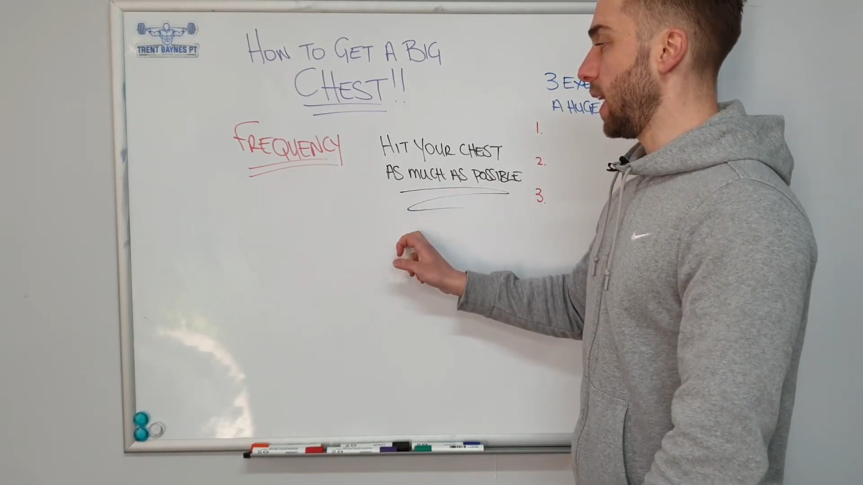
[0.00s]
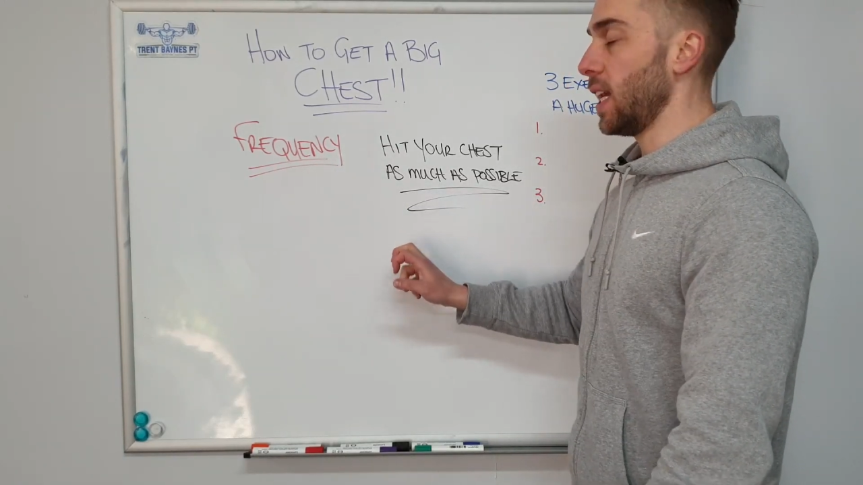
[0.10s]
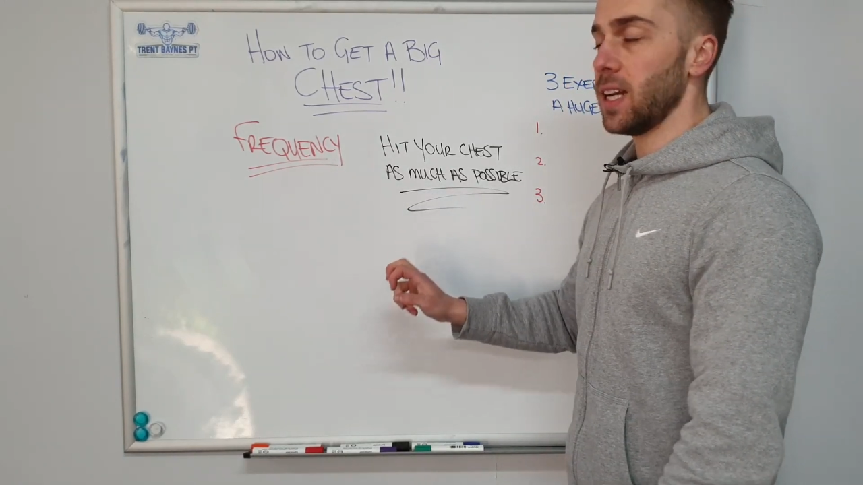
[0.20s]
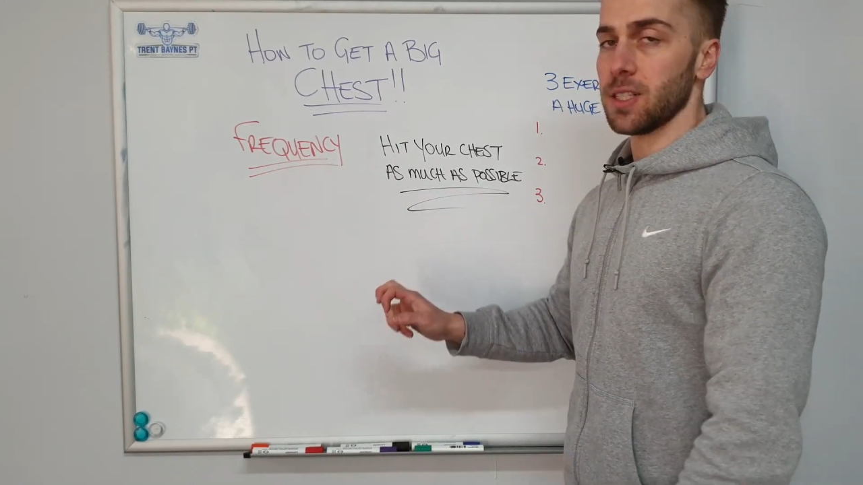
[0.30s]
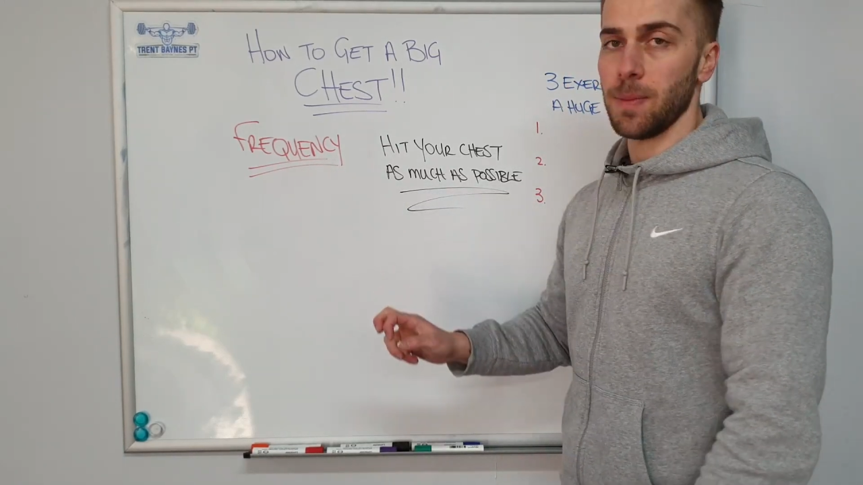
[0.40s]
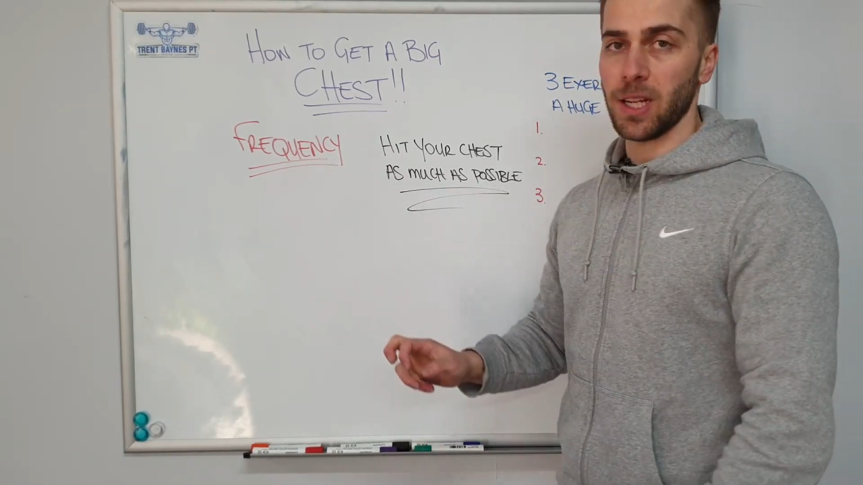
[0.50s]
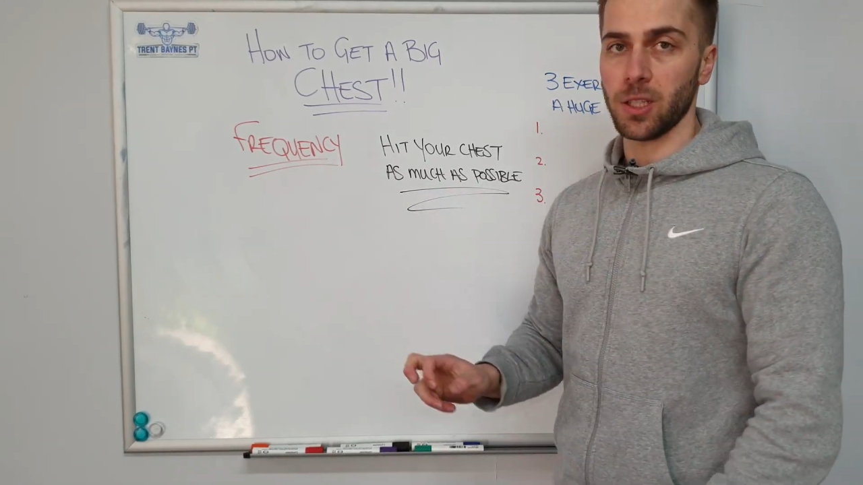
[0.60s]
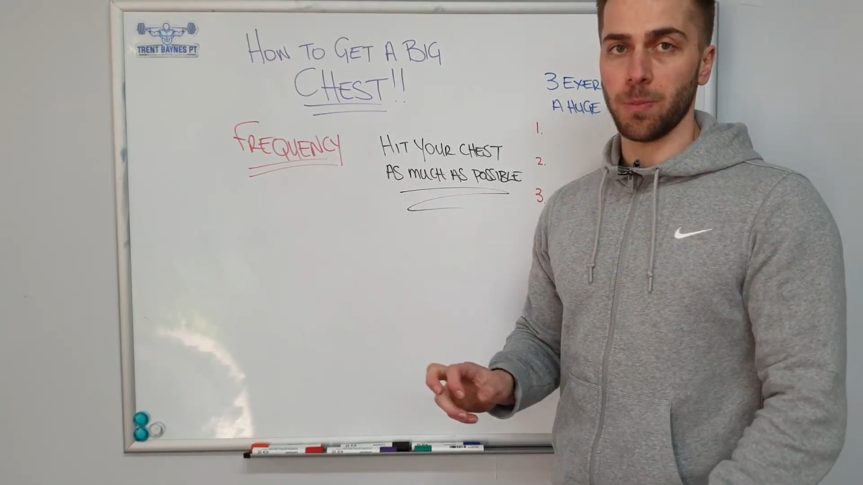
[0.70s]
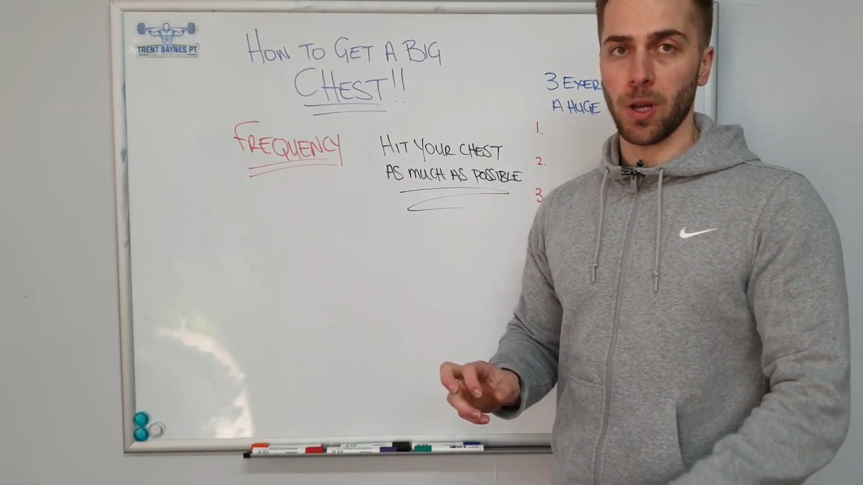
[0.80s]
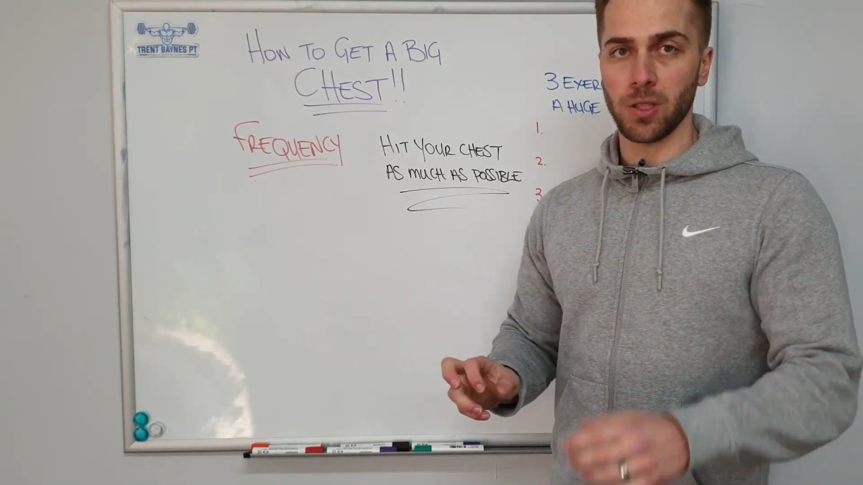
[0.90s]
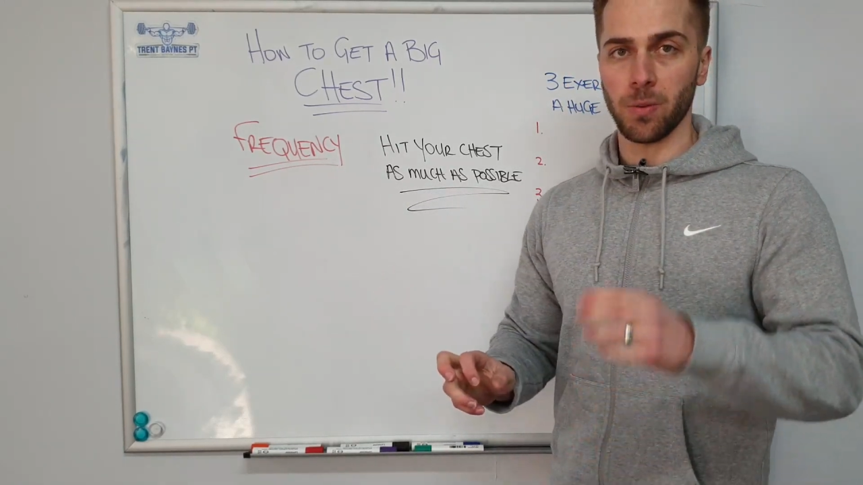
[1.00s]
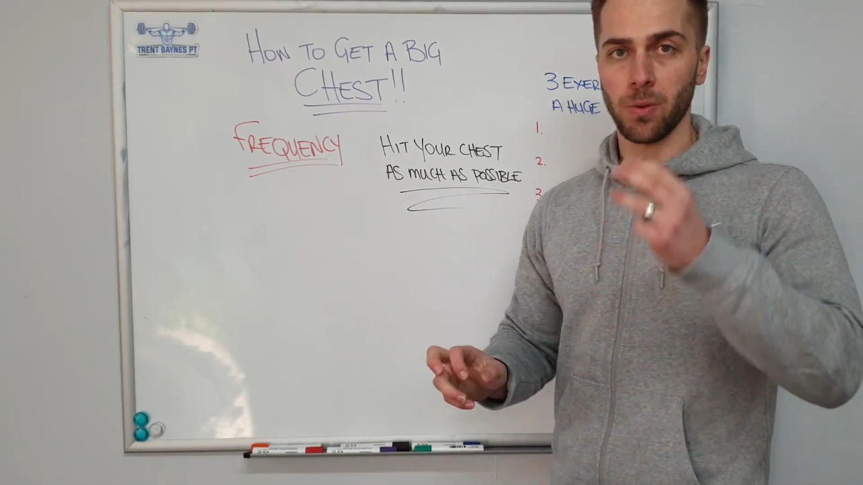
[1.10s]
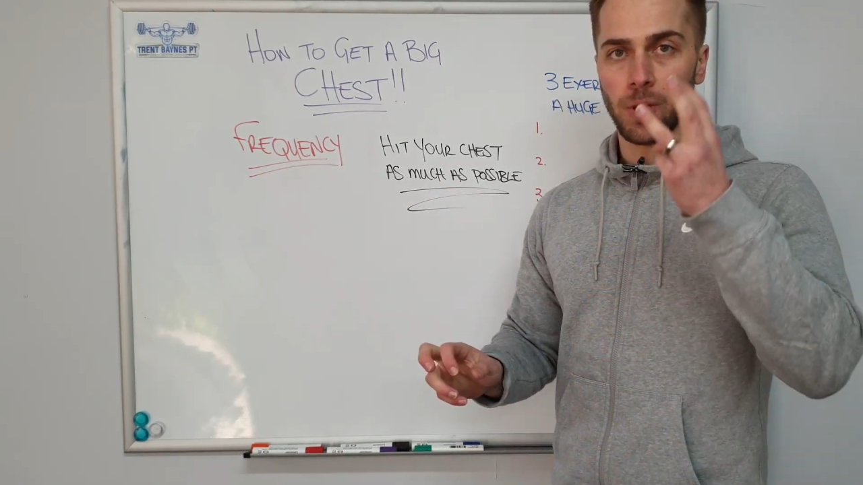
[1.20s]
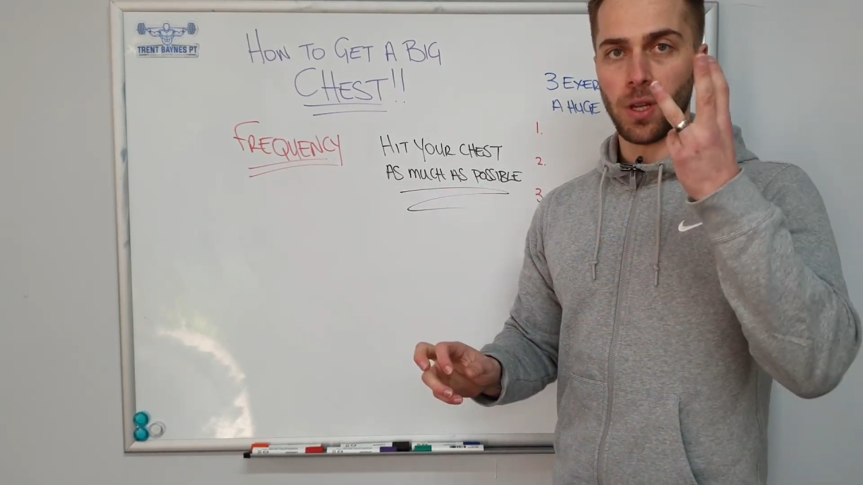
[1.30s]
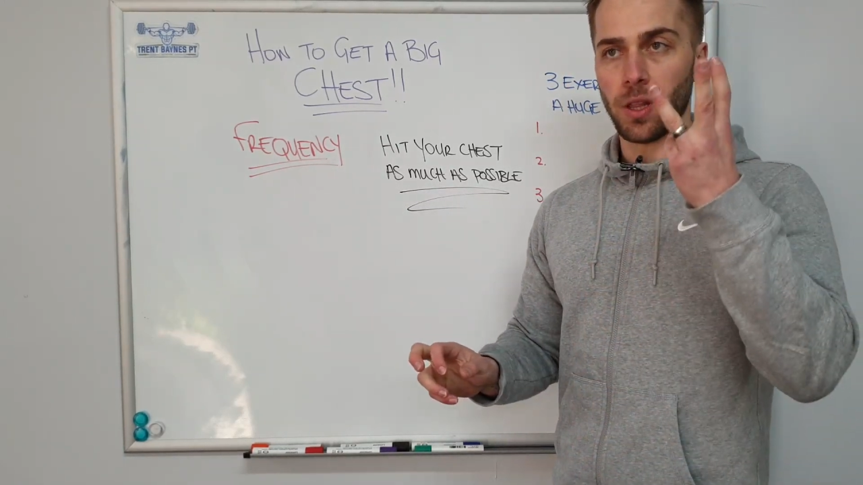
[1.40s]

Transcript: hit it as much as possible,